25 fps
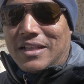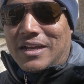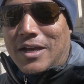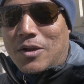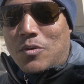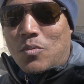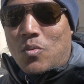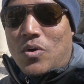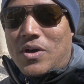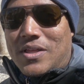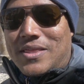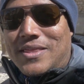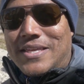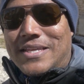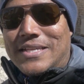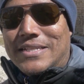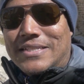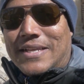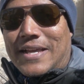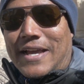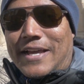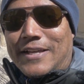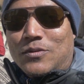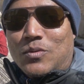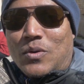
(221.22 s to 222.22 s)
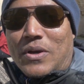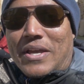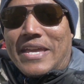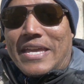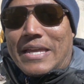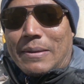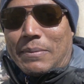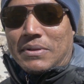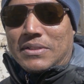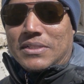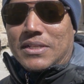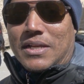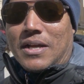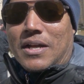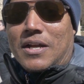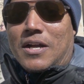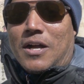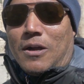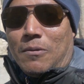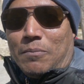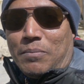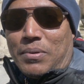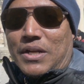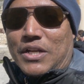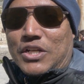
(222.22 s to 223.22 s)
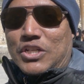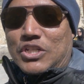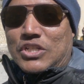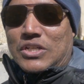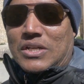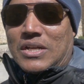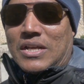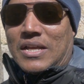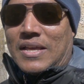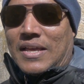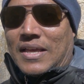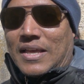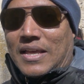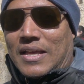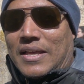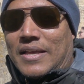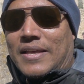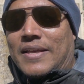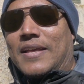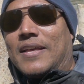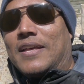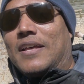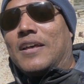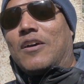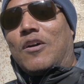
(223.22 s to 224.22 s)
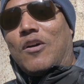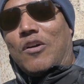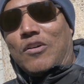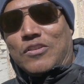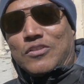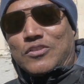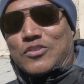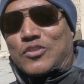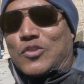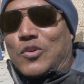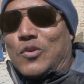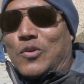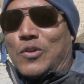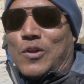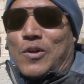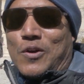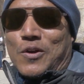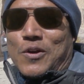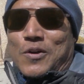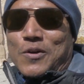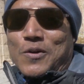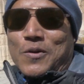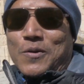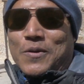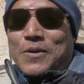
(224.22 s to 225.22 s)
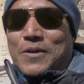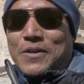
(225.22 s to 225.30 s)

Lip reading: Look at what these guys were able to accomplish so long ago.